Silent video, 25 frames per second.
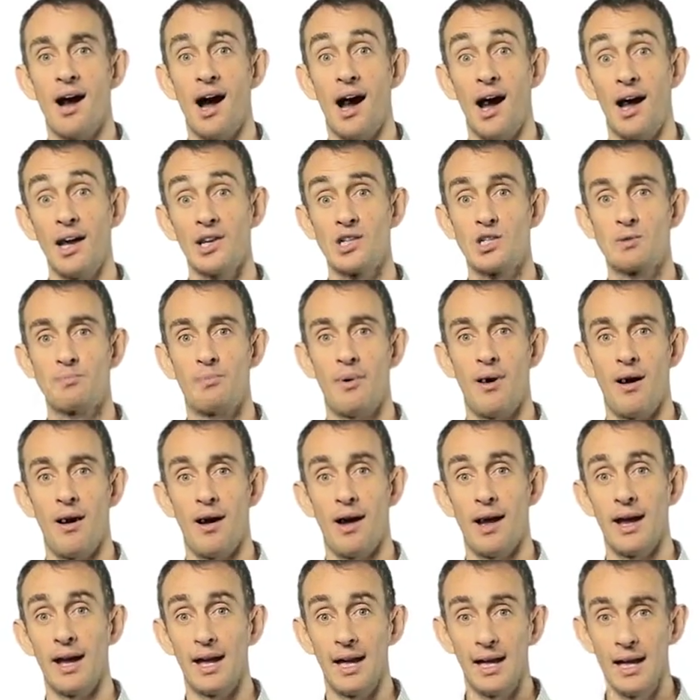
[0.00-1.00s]
I
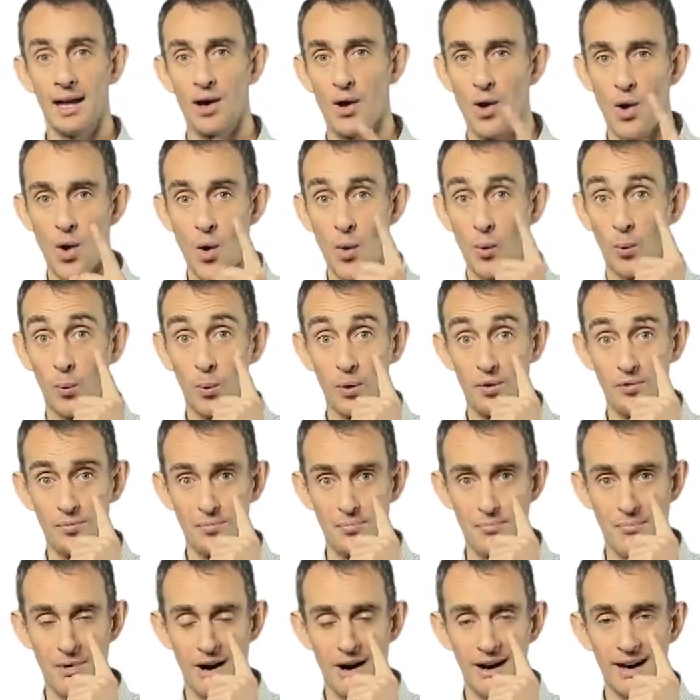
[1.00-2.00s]
spy with
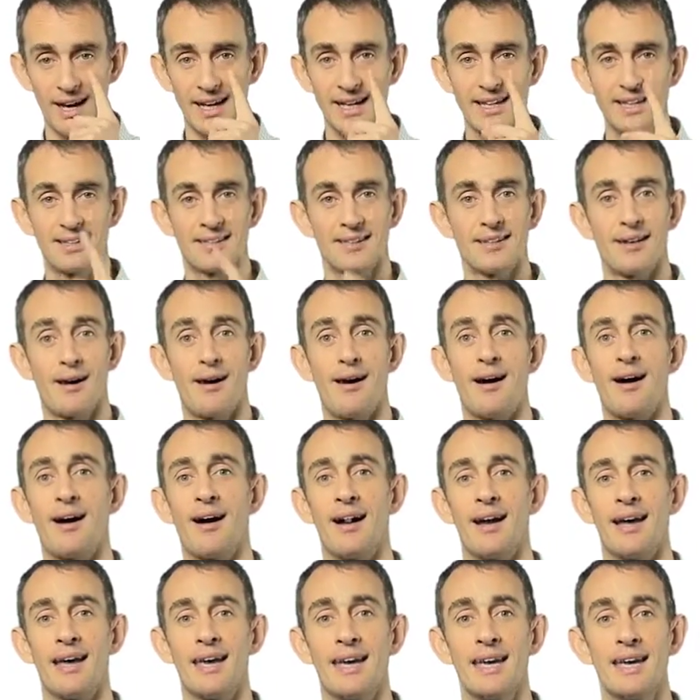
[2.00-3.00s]
my little
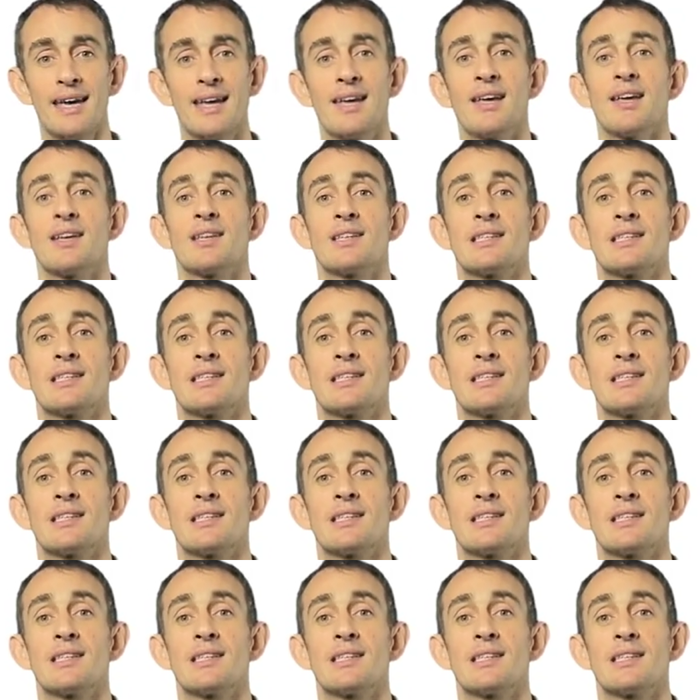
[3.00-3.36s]
eye